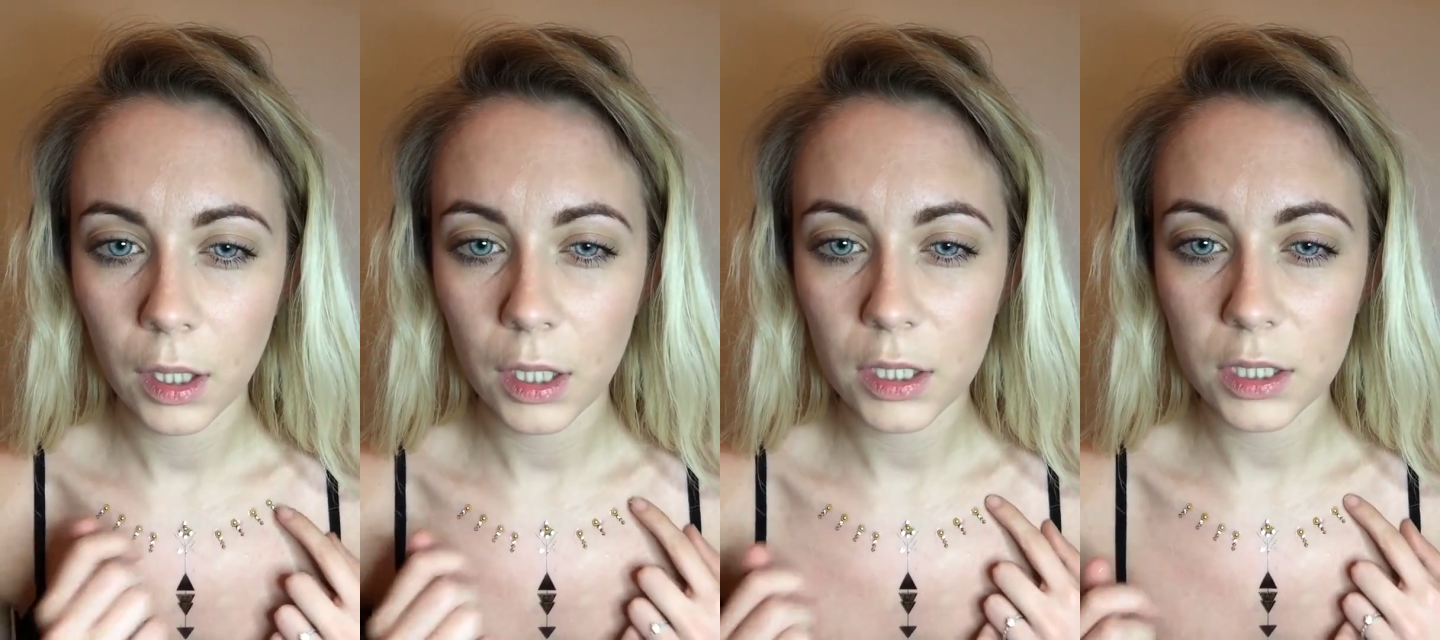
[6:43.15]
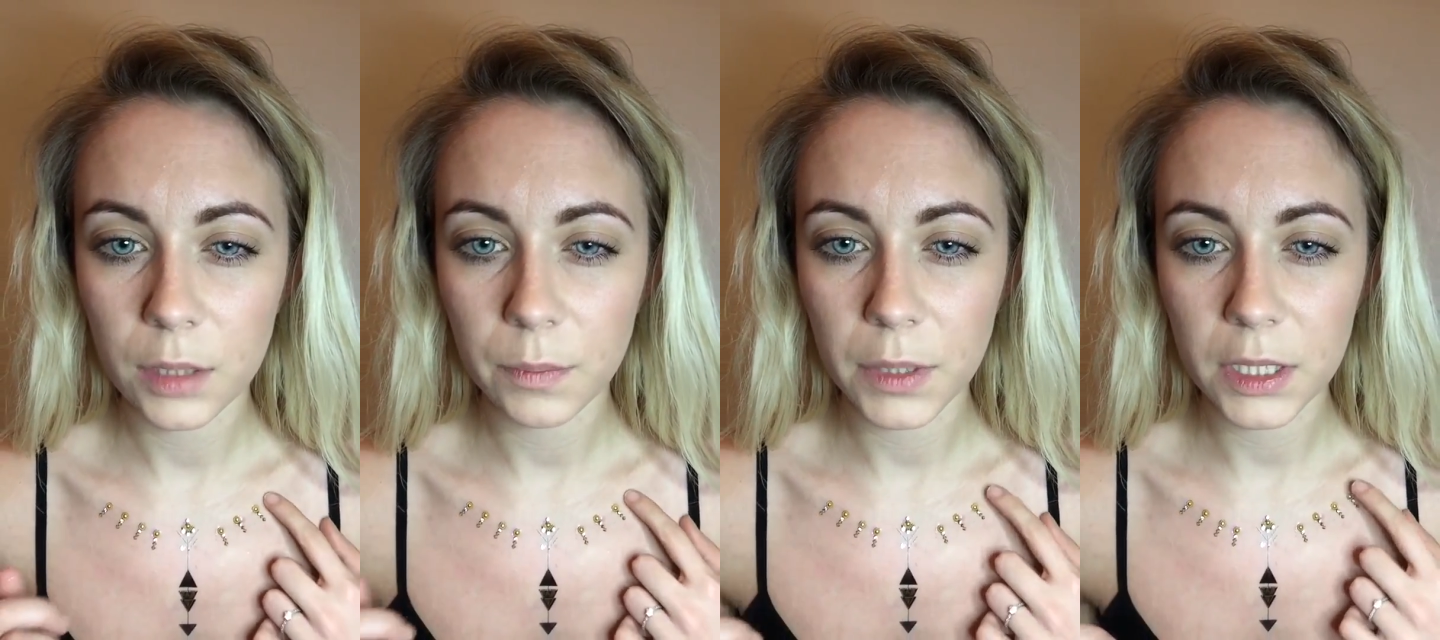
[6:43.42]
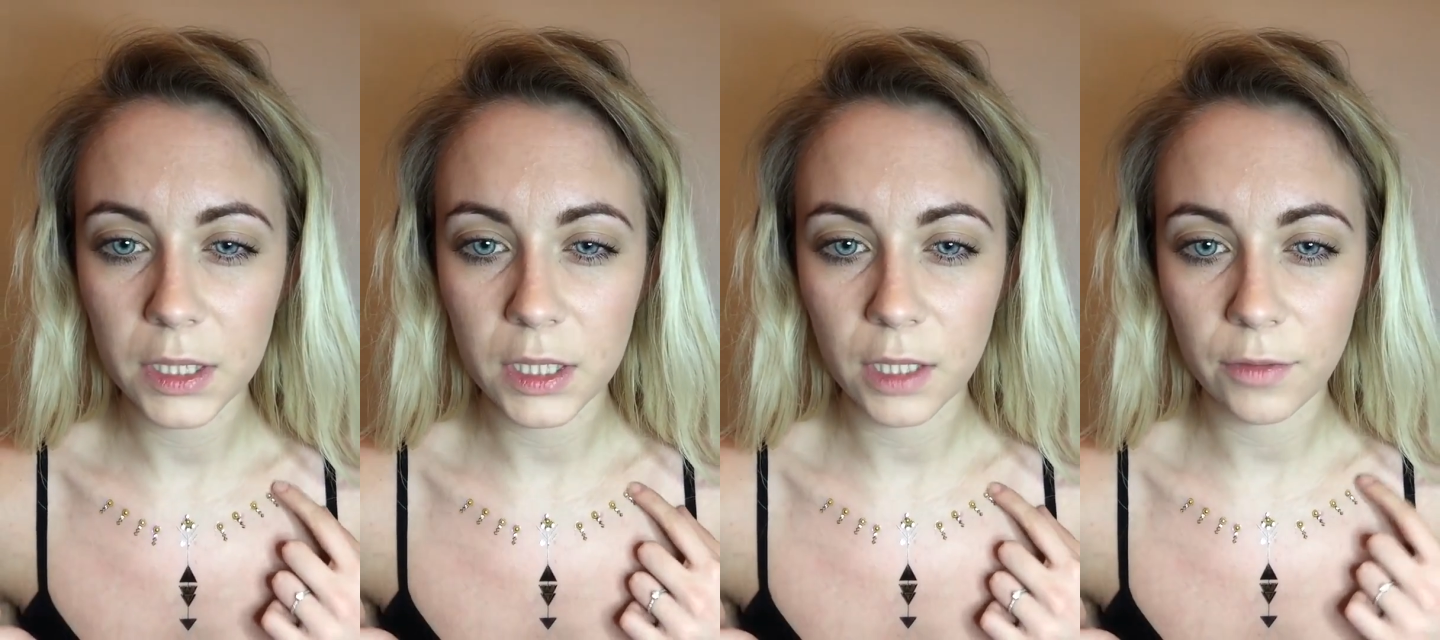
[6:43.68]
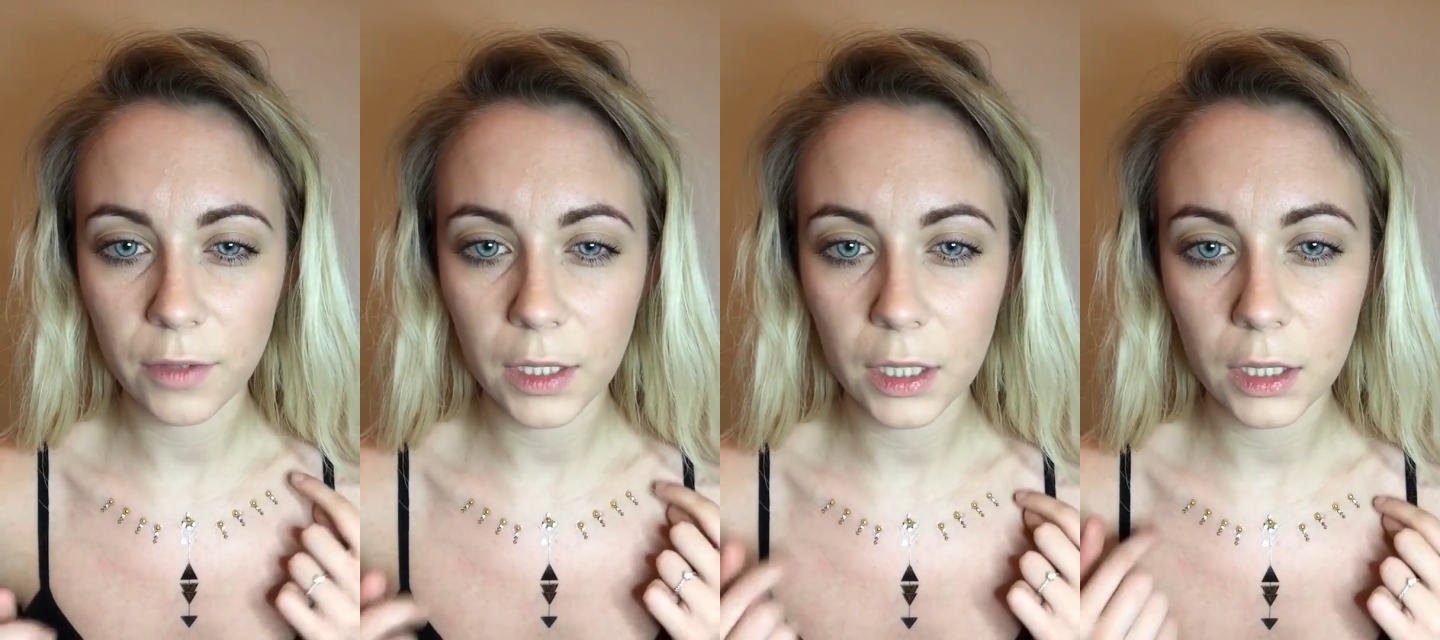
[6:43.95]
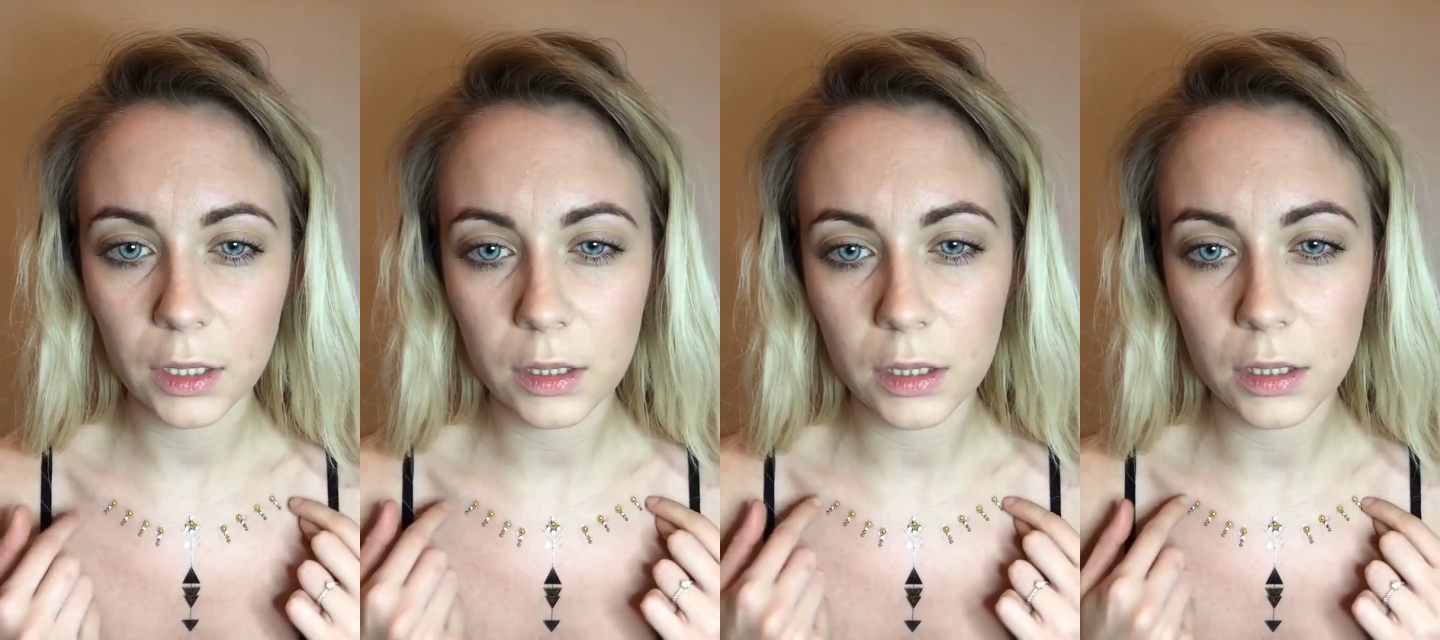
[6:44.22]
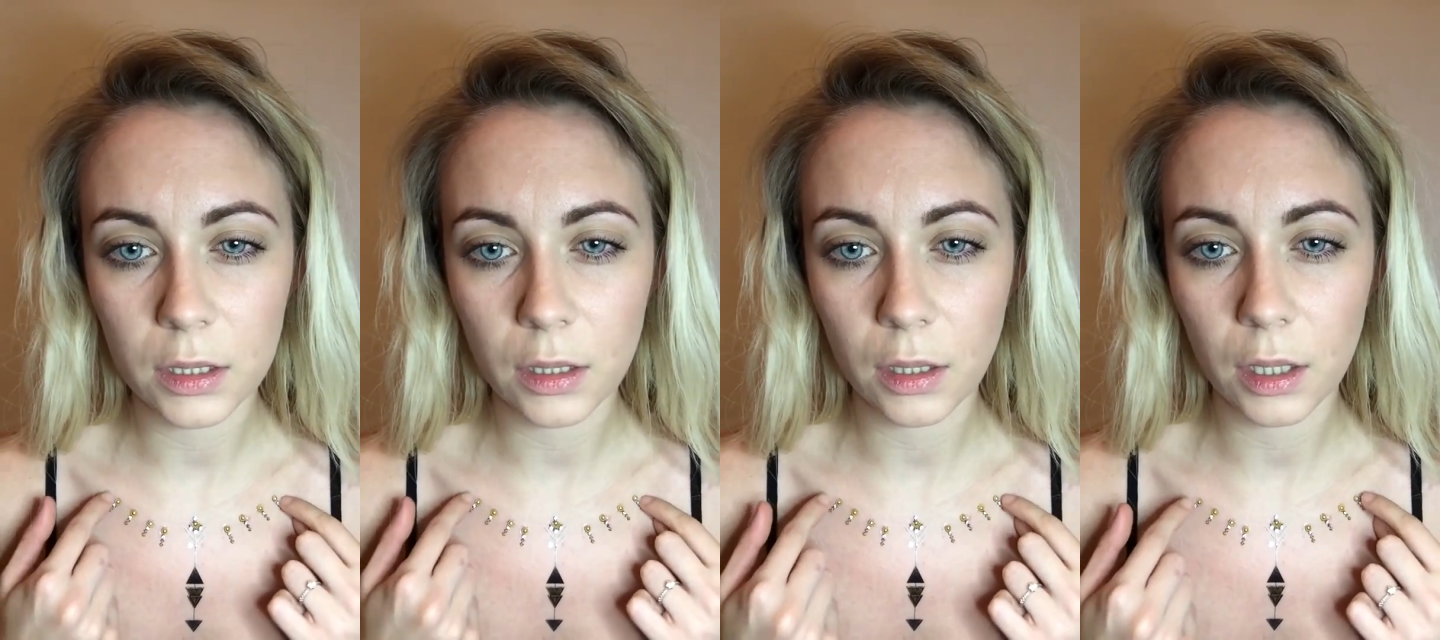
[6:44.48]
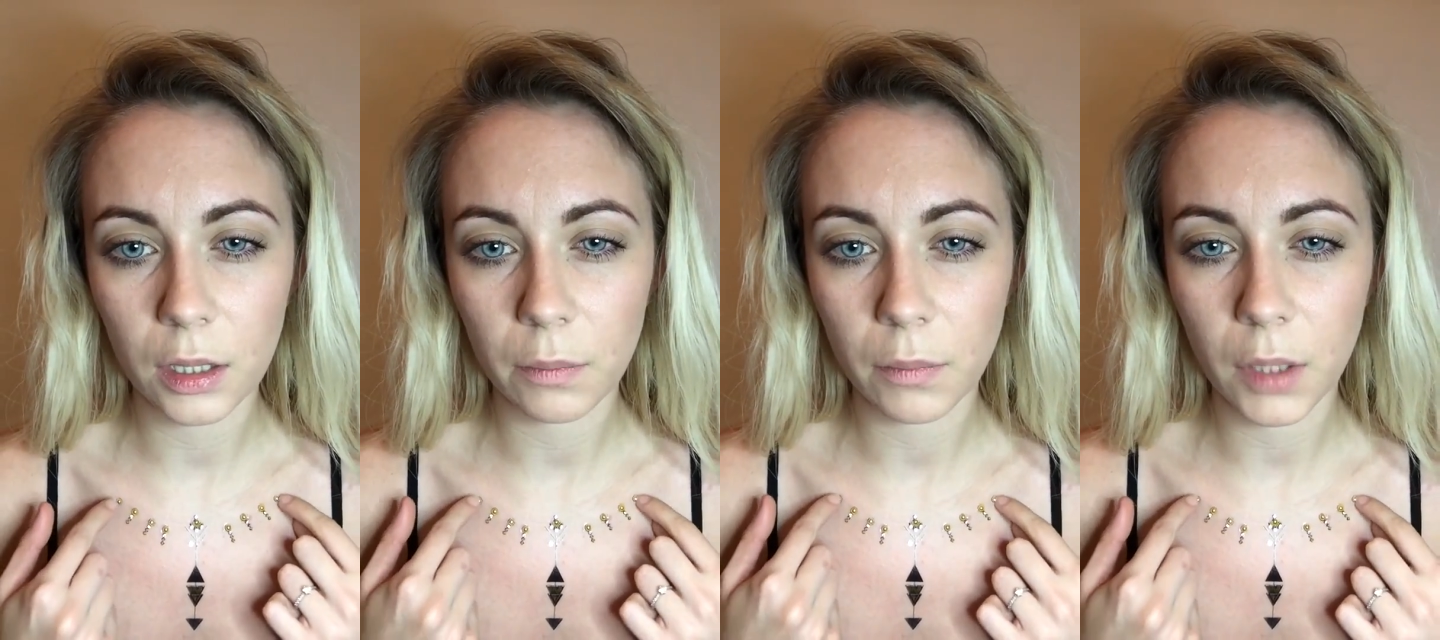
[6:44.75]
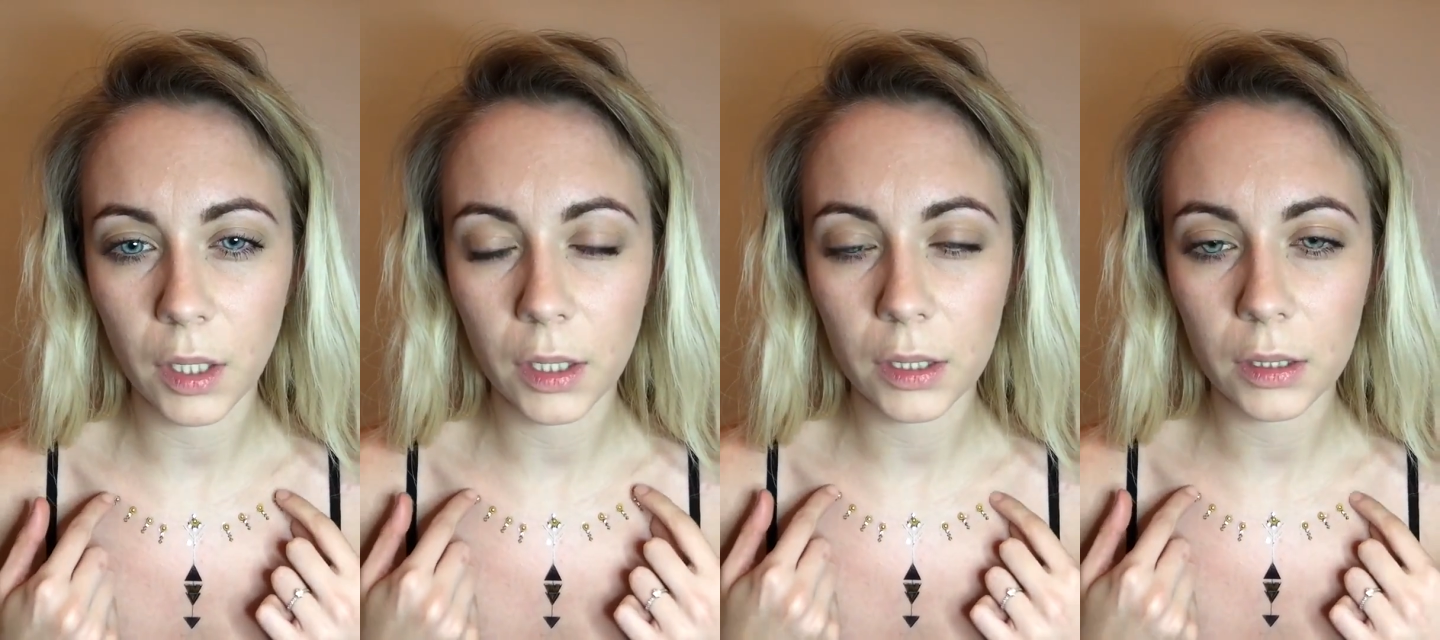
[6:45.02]
a specific design in
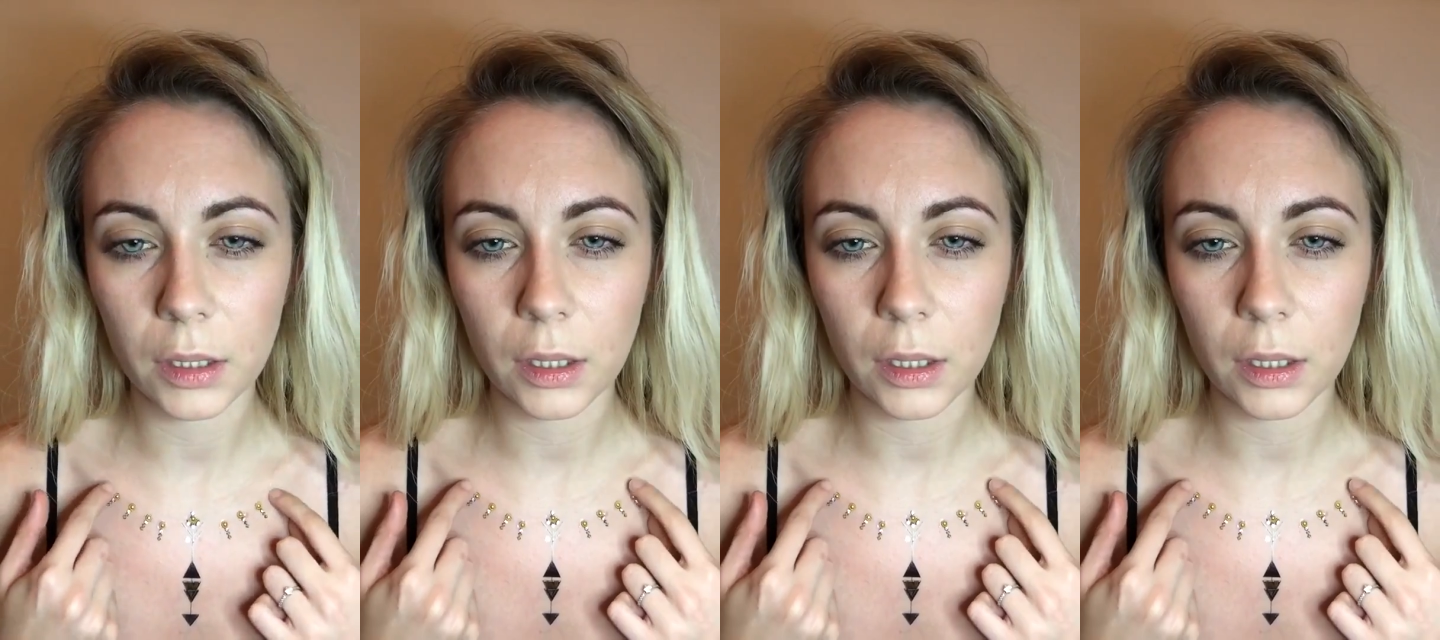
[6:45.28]
mind.